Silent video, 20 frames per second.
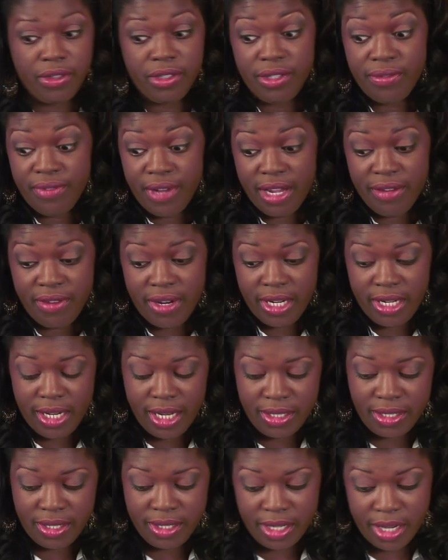It's very, very
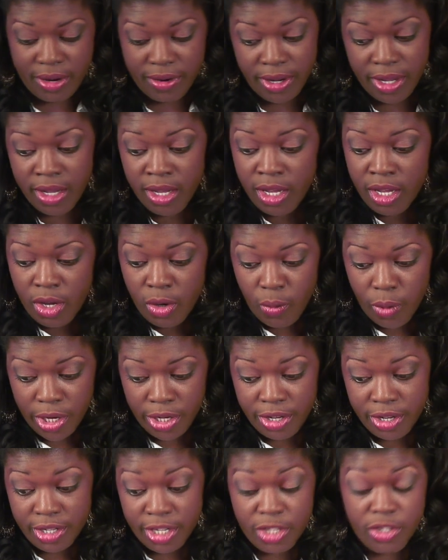necessary when
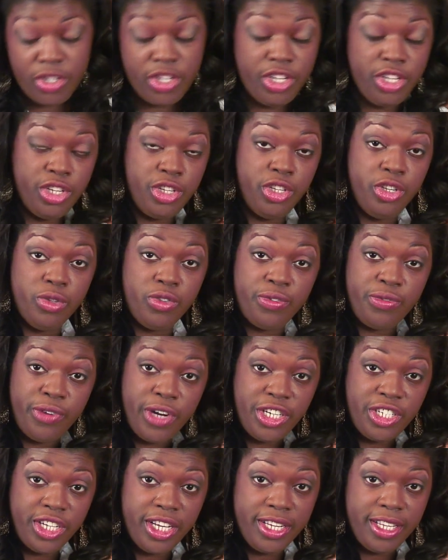cooking. You can either use
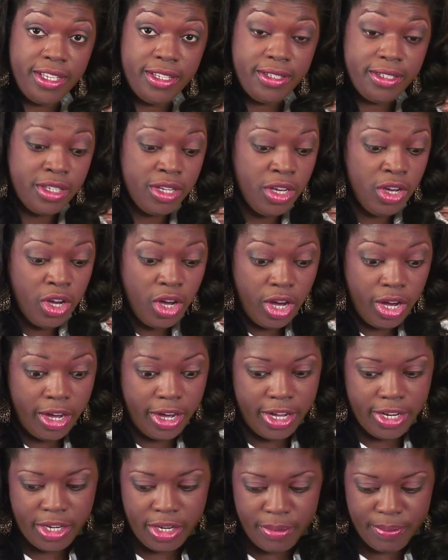fresh onions
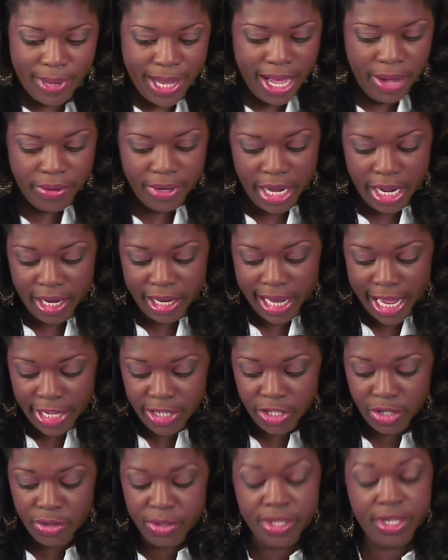or onion powder. I
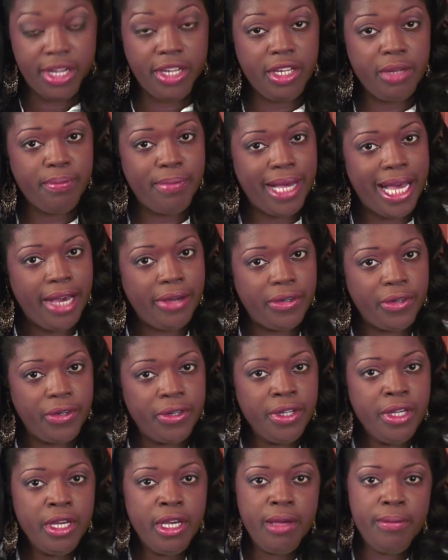like to use onion
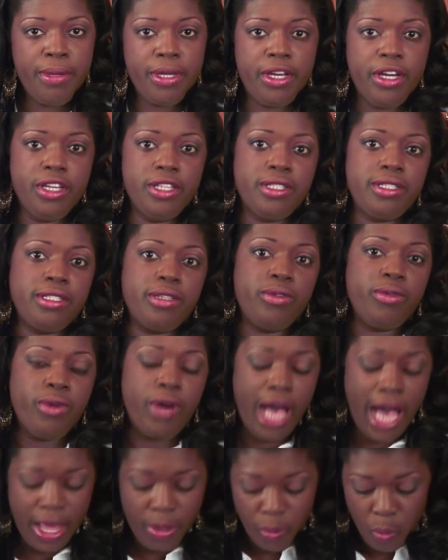powder because
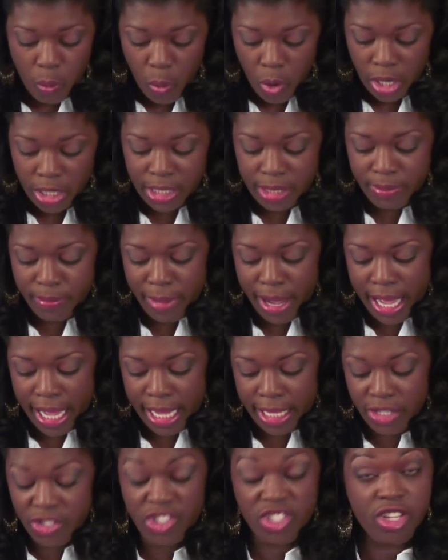I want
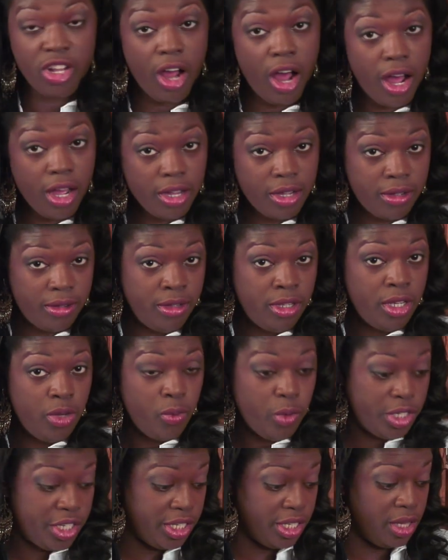my stock
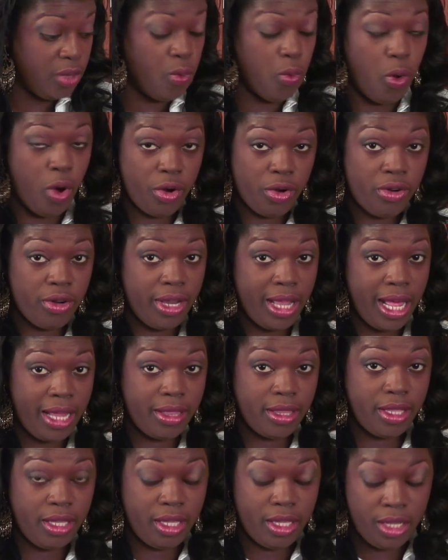which is the water
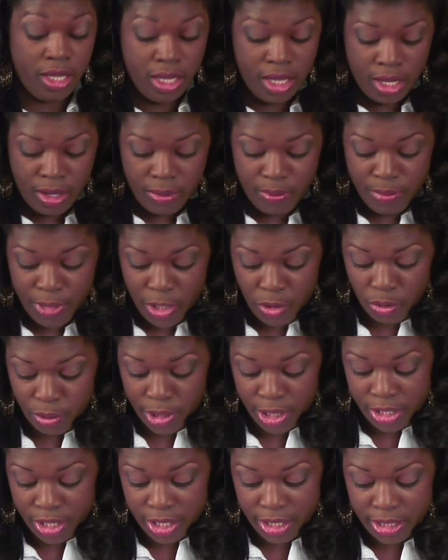that the meat will
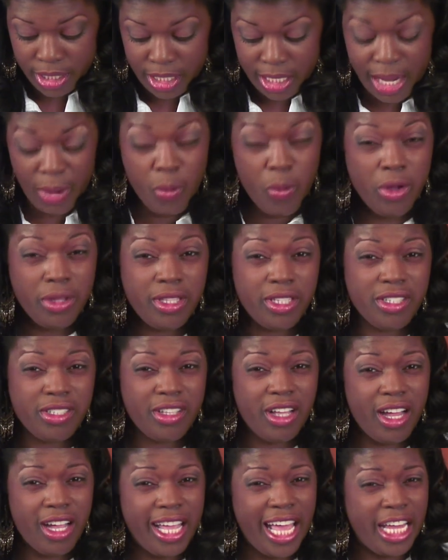be cooked in. I want the
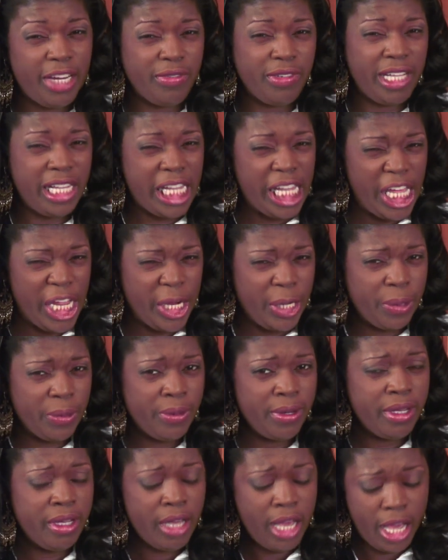stock kind of clear.
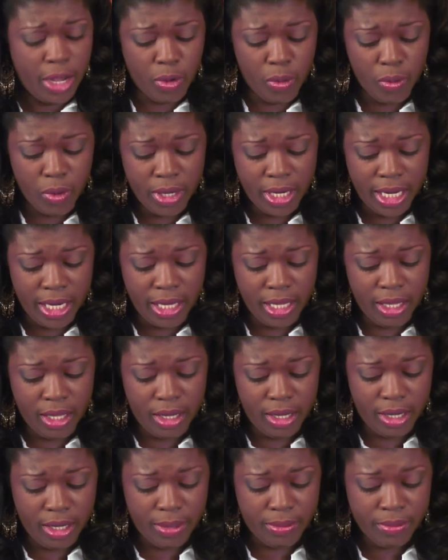I don't want
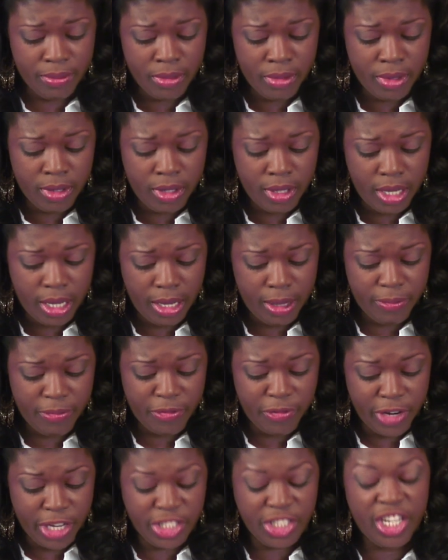any um, um,
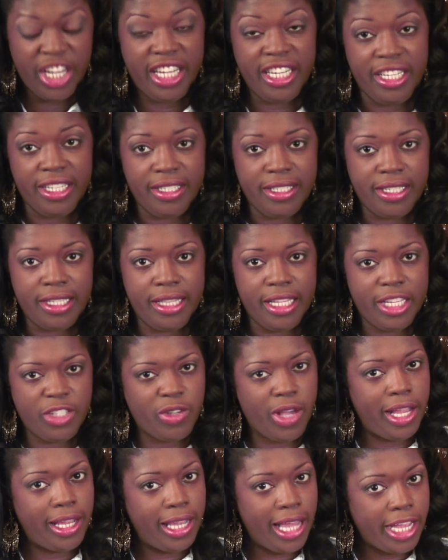fresh onions in there,
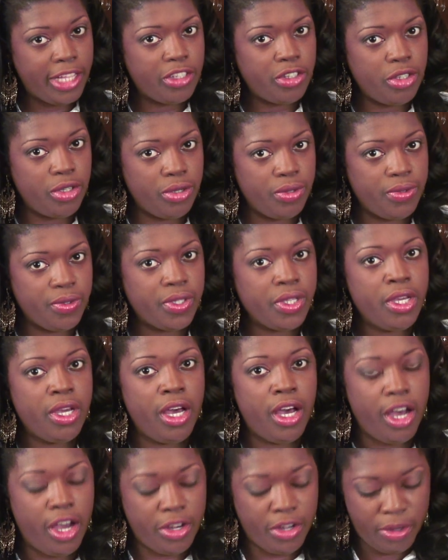so I like to use
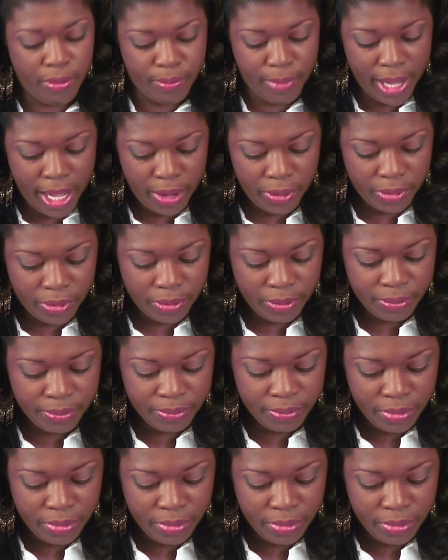onion powder.